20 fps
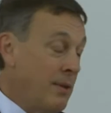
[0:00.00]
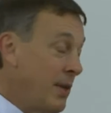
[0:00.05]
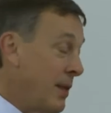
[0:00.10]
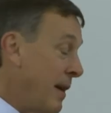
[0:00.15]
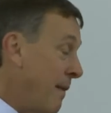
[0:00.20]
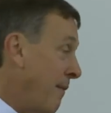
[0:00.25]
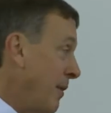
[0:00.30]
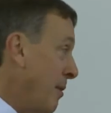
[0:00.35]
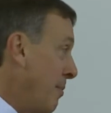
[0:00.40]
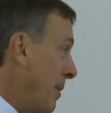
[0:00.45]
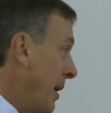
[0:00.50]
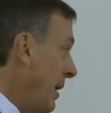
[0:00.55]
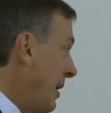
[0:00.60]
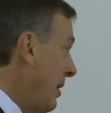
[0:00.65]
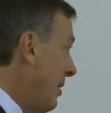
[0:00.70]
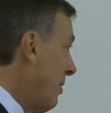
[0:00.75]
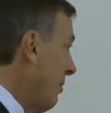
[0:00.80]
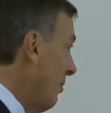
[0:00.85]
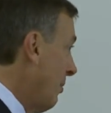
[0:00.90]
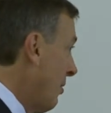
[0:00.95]
7
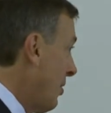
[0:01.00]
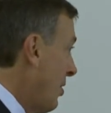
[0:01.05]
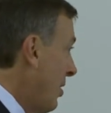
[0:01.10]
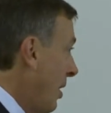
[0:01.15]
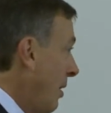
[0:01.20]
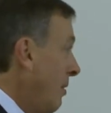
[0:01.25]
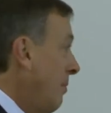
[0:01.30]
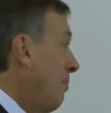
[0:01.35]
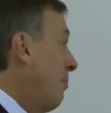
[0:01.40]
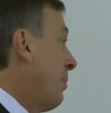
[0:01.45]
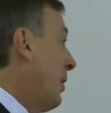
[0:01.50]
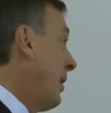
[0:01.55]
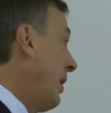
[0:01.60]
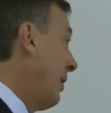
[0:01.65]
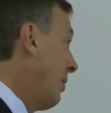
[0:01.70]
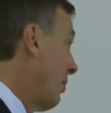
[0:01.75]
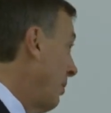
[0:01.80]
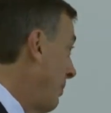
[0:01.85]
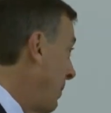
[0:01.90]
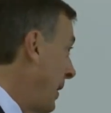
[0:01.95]
minutes or so, but
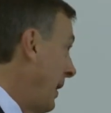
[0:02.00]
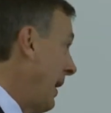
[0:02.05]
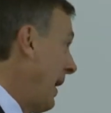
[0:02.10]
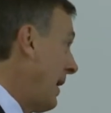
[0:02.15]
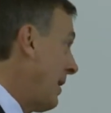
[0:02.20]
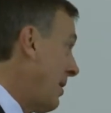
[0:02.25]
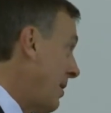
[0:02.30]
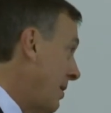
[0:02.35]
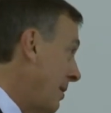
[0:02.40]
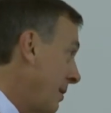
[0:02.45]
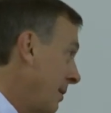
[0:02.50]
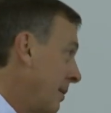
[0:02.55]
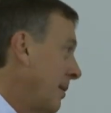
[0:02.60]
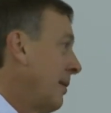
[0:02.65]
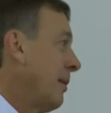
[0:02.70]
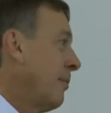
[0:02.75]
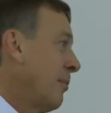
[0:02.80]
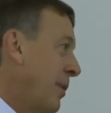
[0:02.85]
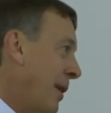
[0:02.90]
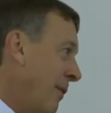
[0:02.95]
it could be less,
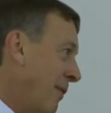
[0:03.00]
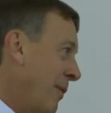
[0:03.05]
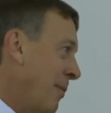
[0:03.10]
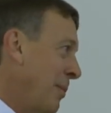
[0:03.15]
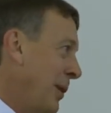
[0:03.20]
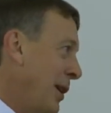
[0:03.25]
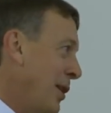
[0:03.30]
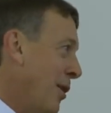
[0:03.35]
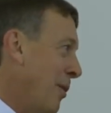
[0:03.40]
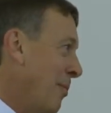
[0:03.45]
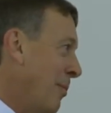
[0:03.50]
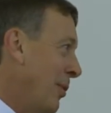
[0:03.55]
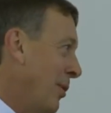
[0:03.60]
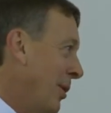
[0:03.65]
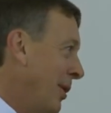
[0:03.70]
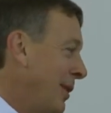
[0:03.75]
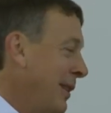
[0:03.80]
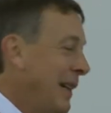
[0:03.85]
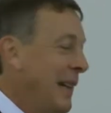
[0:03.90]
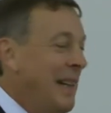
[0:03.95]
preferably not
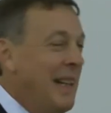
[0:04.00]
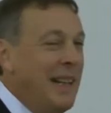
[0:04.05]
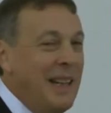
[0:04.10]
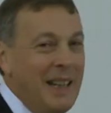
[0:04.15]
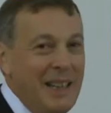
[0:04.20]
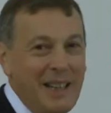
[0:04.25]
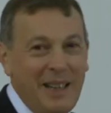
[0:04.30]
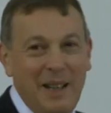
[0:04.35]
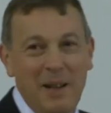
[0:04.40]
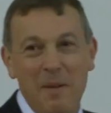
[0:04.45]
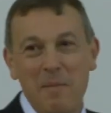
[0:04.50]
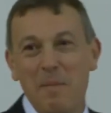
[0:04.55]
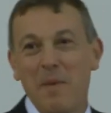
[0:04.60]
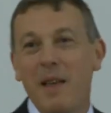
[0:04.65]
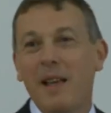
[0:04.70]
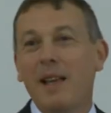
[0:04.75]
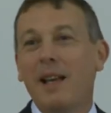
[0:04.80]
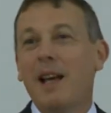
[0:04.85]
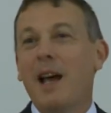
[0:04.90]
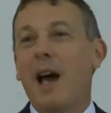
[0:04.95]
more.
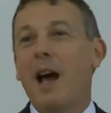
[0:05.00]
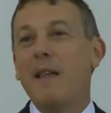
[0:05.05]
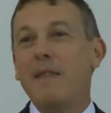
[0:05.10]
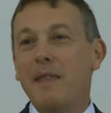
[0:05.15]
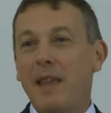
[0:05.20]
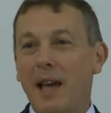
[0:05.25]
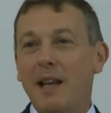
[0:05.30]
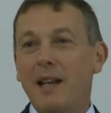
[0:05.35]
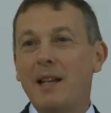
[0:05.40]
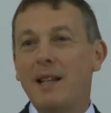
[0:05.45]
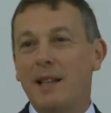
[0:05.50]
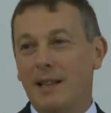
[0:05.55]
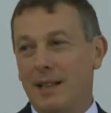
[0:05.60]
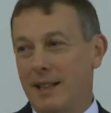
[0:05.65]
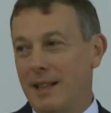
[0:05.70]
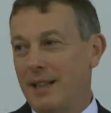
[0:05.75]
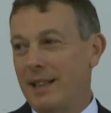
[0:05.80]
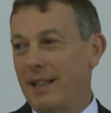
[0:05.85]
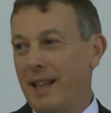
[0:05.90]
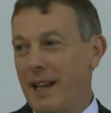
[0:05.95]
And then,
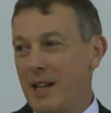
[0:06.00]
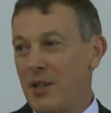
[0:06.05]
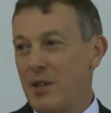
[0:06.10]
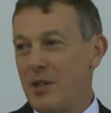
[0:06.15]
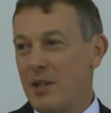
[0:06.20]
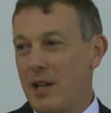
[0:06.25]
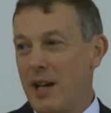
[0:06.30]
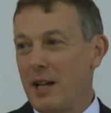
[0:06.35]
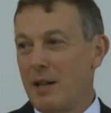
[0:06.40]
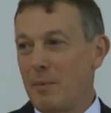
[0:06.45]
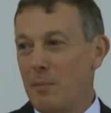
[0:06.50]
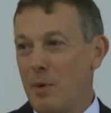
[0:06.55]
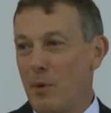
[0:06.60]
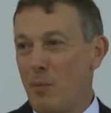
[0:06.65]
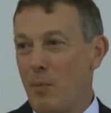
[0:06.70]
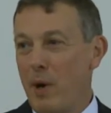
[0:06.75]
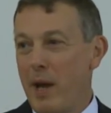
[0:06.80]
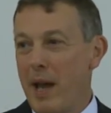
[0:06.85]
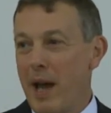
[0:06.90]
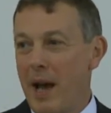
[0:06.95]
ladies and
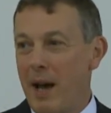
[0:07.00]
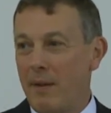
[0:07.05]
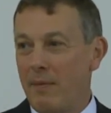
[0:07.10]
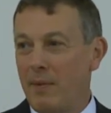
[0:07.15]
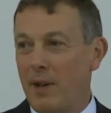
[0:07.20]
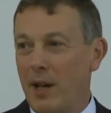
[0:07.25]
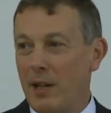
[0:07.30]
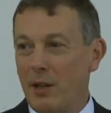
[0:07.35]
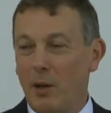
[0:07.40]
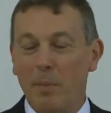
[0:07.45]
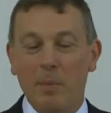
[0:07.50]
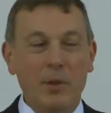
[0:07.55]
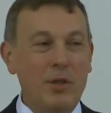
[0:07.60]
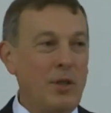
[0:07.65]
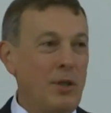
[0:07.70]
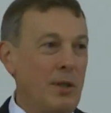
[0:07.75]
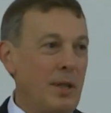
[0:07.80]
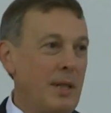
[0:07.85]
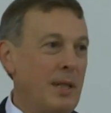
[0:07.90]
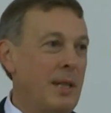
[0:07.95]
gentlemen, we have an
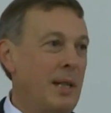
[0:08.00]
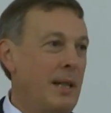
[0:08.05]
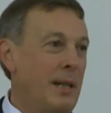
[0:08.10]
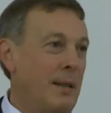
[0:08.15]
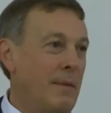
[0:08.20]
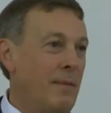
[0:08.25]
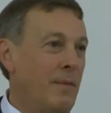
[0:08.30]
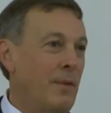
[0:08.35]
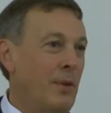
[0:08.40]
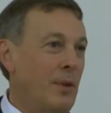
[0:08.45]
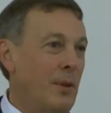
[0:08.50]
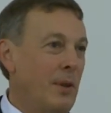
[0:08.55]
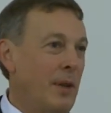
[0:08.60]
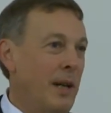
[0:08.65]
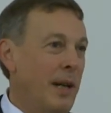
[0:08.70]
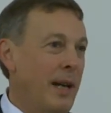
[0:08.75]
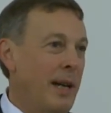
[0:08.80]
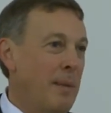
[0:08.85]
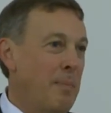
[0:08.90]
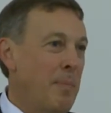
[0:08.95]
opportunity
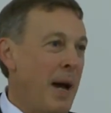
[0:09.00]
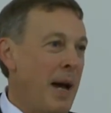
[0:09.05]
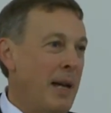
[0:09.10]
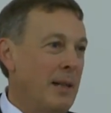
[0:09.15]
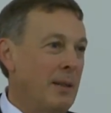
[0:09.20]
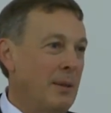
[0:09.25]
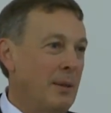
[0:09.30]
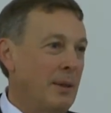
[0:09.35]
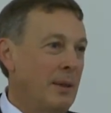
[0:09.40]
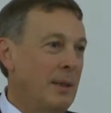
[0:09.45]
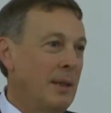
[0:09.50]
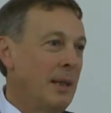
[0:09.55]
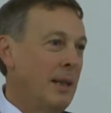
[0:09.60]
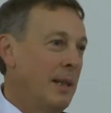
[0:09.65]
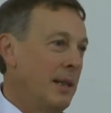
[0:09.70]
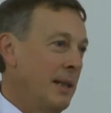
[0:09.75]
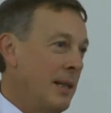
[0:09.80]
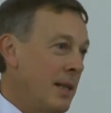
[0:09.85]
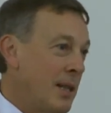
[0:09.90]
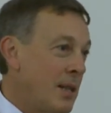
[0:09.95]
for a panel
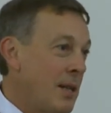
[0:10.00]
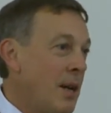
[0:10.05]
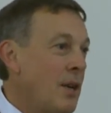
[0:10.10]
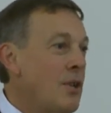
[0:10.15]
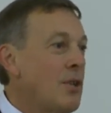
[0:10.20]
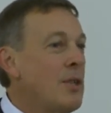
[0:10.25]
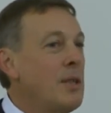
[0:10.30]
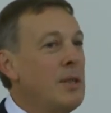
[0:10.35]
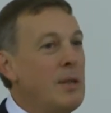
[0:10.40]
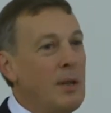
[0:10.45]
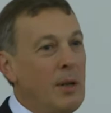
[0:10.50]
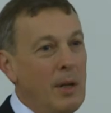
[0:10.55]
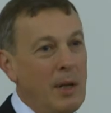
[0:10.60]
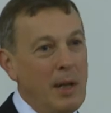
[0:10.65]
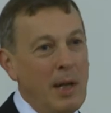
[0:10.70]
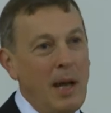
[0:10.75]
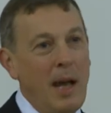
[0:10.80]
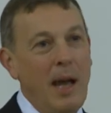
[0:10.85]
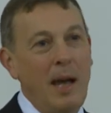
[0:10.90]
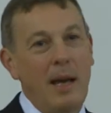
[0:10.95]
discussion,
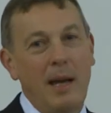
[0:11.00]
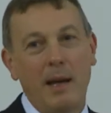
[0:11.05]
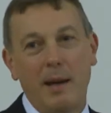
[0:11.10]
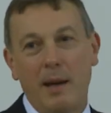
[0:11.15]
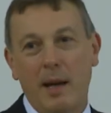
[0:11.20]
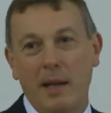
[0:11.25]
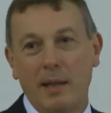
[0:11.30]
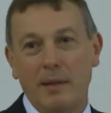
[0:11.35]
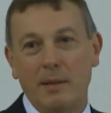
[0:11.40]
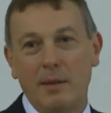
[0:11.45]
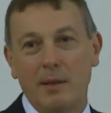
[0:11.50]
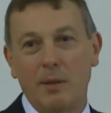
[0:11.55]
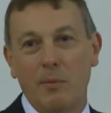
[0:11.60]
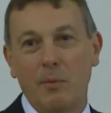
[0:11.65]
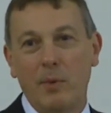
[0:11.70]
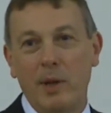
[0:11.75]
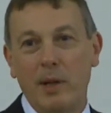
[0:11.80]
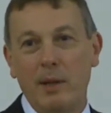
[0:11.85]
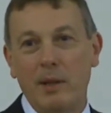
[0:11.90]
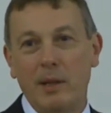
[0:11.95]
and
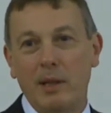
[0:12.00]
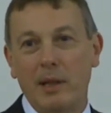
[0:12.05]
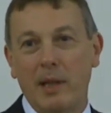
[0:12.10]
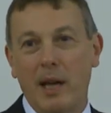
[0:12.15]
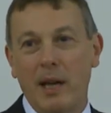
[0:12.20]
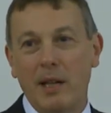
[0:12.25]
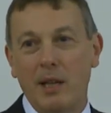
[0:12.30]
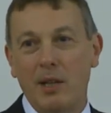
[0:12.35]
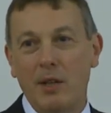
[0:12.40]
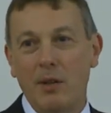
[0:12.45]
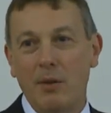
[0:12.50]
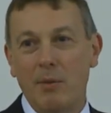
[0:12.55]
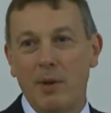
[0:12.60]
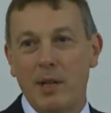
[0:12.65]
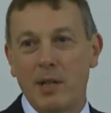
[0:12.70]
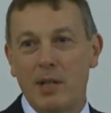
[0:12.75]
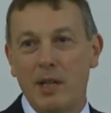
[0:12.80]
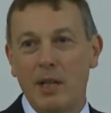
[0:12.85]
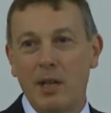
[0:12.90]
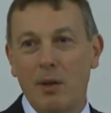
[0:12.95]
we like you
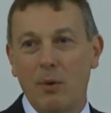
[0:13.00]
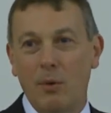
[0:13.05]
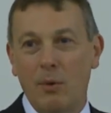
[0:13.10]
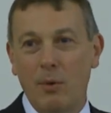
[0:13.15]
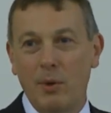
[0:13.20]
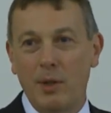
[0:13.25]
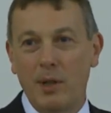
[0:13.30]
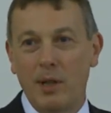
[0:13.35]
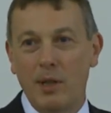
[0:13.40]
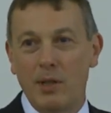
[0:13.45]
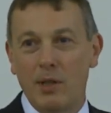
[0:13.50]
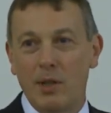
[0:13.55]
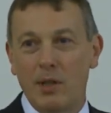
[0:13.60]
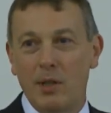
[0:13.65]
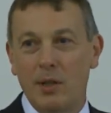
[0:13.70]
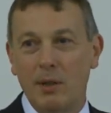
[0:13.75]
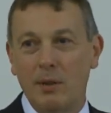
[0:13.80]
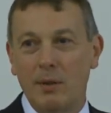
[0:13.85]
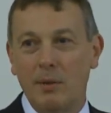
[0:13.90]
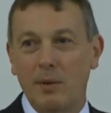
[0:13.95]
as the audience
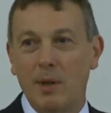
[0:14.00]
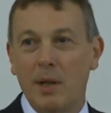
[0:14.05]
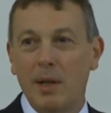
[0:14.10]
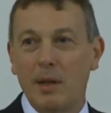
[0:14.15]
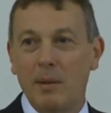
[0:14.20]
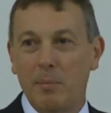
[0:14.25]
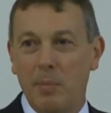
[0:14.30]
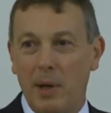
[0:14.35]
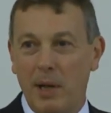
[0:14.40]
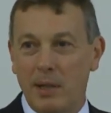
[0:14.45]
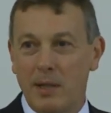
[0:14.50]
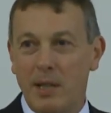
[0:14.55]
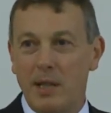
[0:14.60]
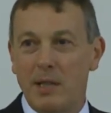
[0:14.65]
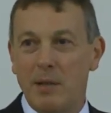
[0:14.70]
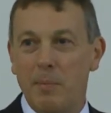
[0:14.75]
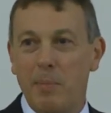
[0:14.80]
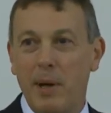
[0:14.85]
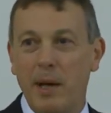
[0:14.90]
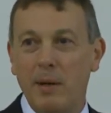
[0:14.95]
to
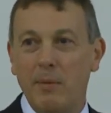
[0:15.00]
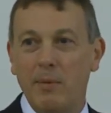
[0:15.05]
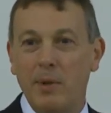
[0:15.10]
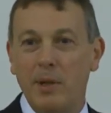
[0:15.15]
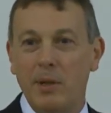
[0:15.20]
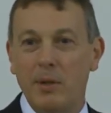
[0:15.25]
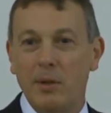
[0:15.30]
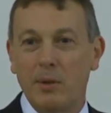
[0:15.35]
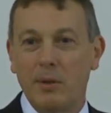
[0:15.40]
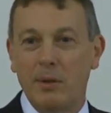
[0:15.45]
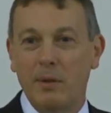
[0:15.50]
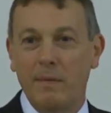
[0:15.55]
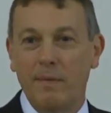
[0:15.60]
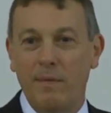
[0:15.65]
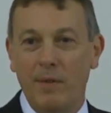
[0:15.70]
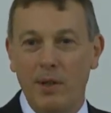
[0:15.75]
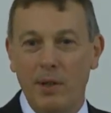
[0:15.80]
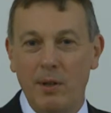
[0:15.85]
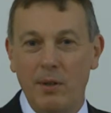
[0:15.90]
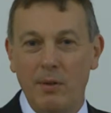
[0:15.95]
participate with your
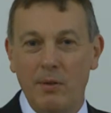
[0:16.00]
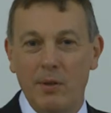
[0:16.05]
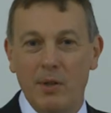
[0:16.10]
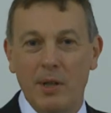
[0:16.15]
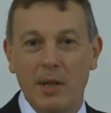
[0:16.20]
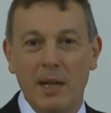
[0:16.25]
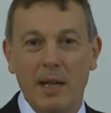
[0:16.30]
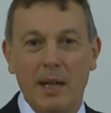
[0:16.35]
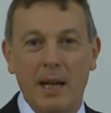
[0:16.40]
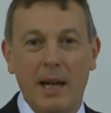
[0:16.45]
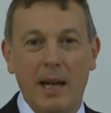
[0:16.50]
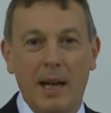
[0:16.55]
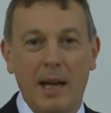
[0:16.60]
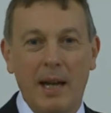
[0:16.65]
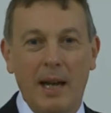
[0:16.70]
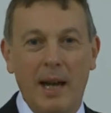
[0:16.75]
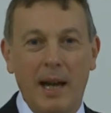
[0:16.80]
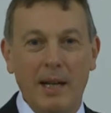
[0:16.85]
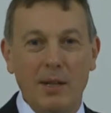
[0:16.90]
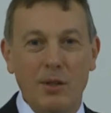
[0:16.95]
views
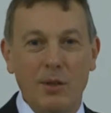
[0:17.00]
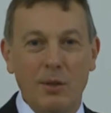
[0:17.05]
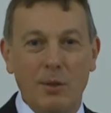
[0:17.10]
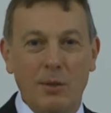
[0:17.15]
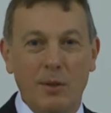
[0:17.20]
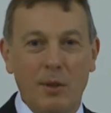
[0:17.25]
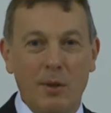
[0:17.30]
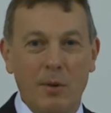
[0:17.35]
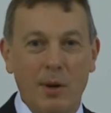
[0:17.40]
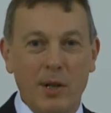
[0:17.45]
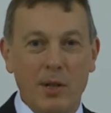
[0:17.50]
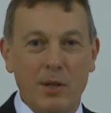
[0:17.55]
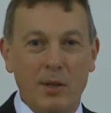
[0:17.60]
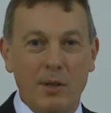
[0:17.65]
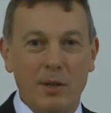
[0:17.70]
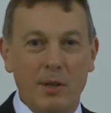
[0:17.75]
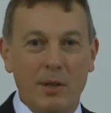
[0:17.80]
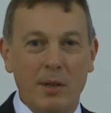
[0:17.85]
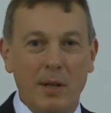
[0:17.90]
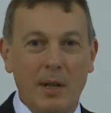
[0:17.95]
and your
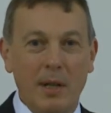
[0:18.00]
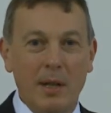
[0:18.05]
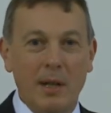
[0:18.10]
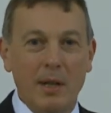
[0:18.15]
questions.